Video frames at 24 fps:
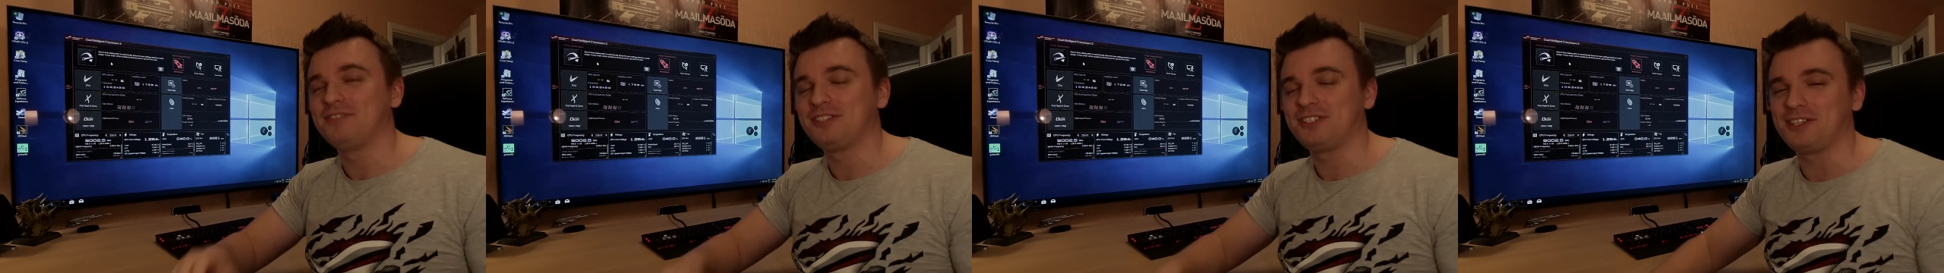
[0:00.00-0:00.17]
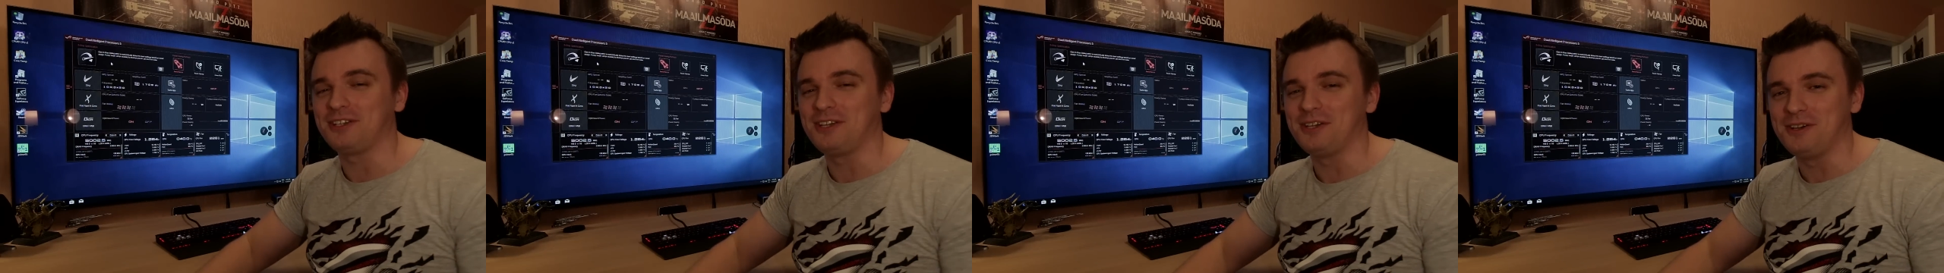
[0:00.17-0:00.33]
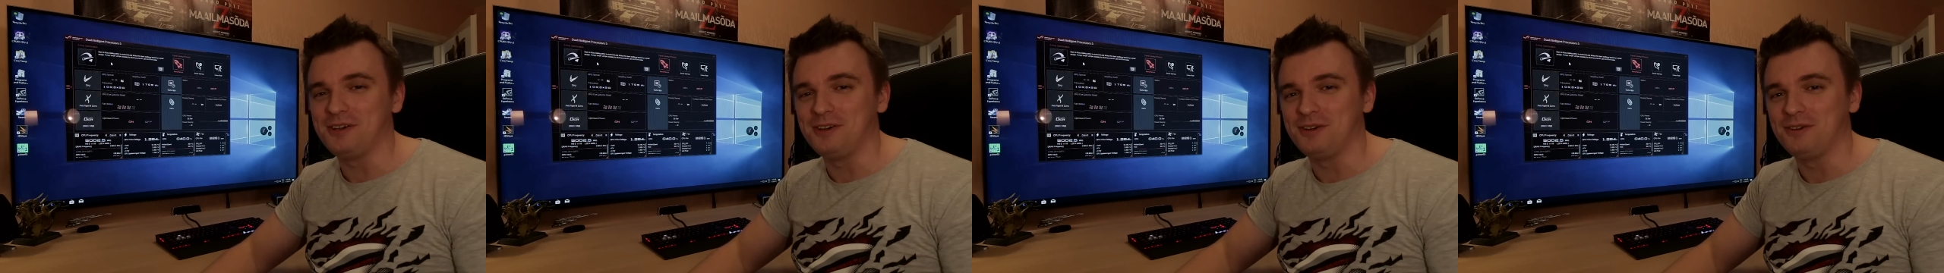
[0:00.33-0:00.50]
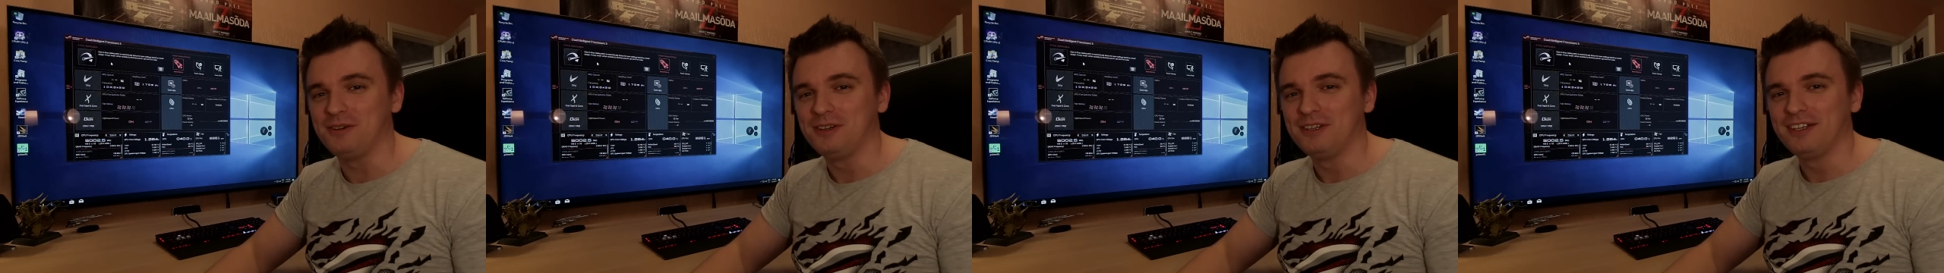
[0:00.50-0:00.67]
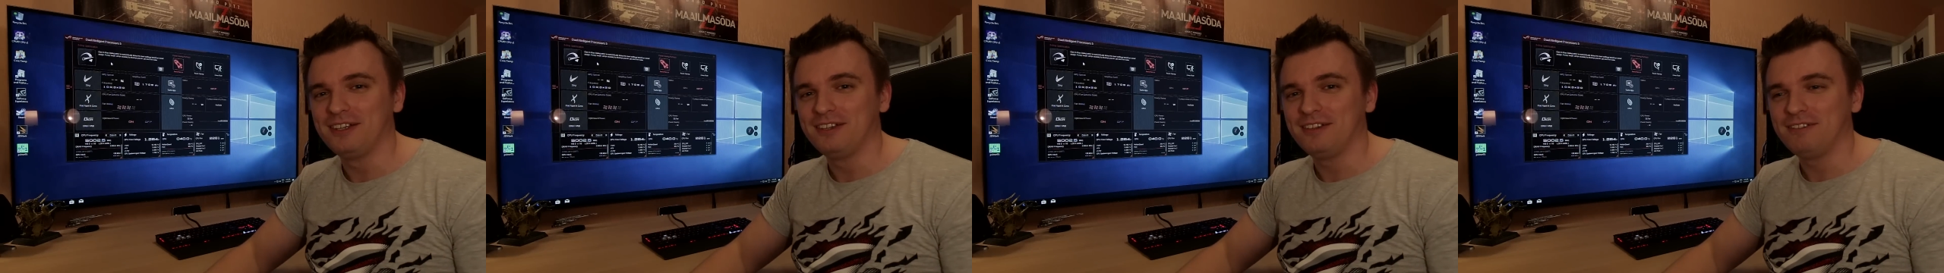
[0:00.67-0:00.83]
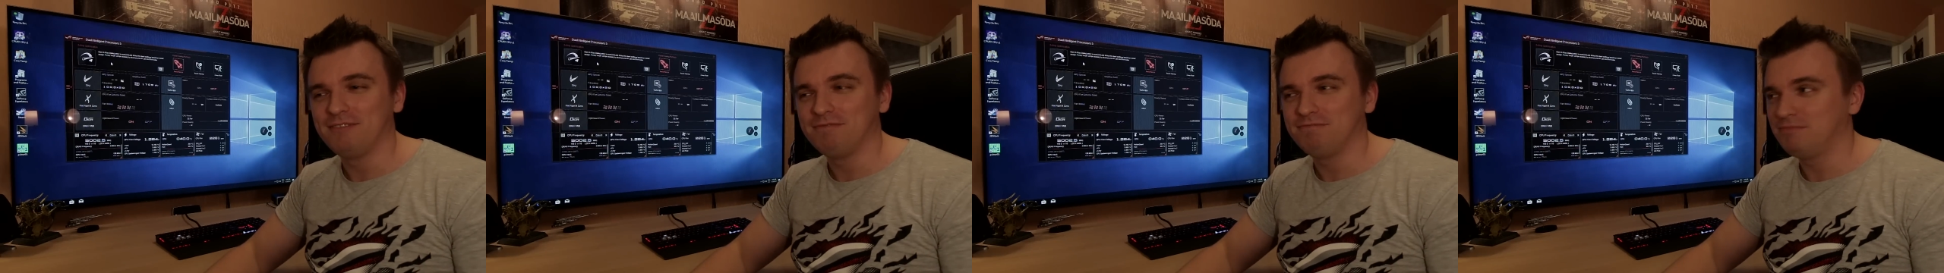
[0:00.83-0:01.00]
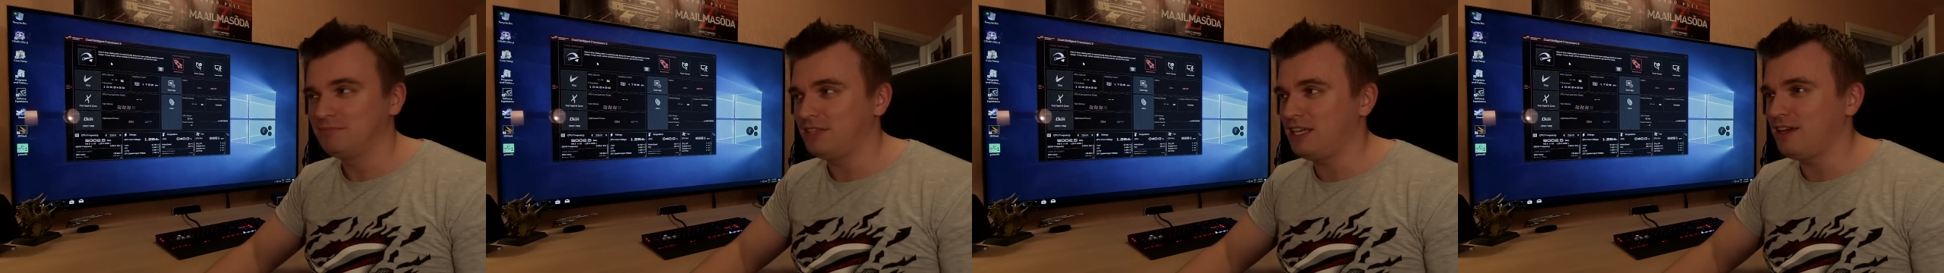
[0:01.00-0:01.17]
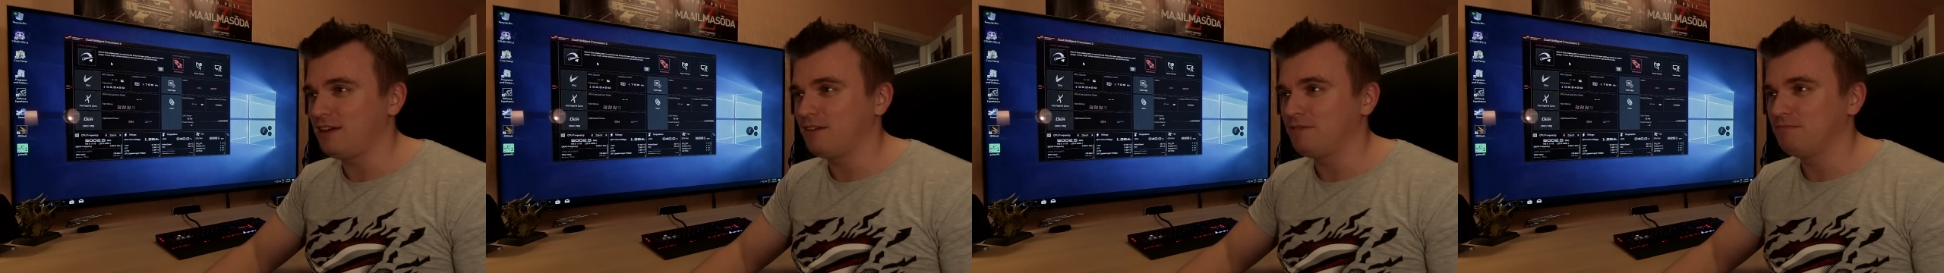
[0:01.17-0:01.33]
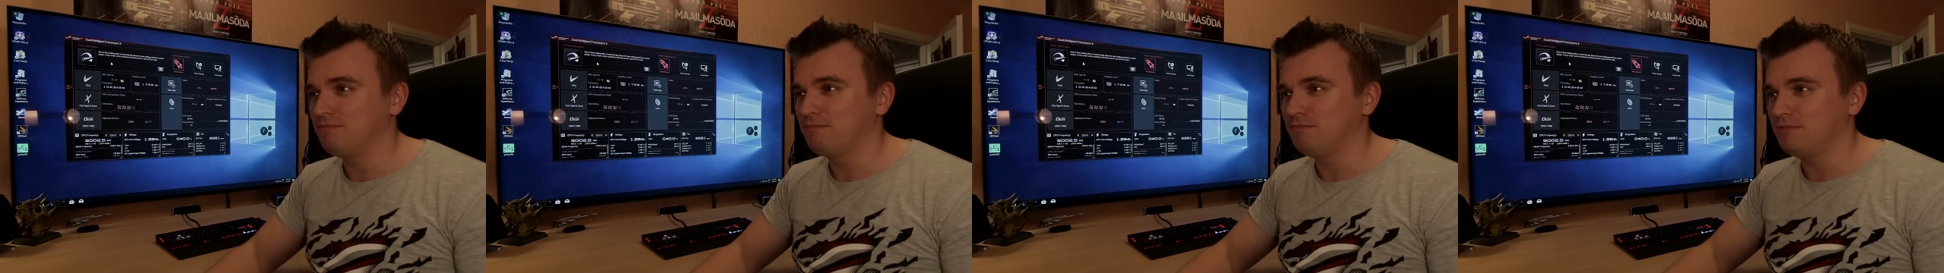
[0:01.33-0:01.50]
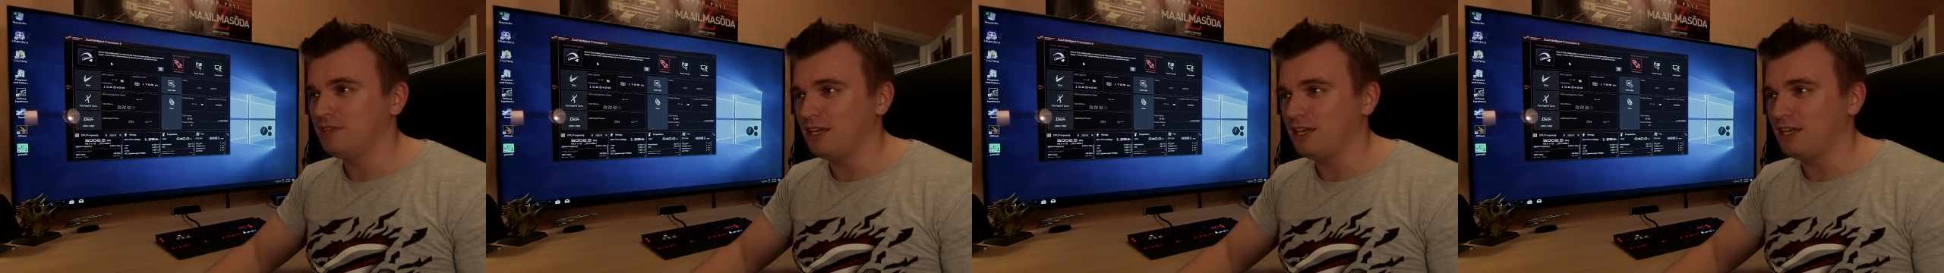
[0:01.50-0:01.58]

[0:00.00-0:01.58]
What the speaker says: So yeah,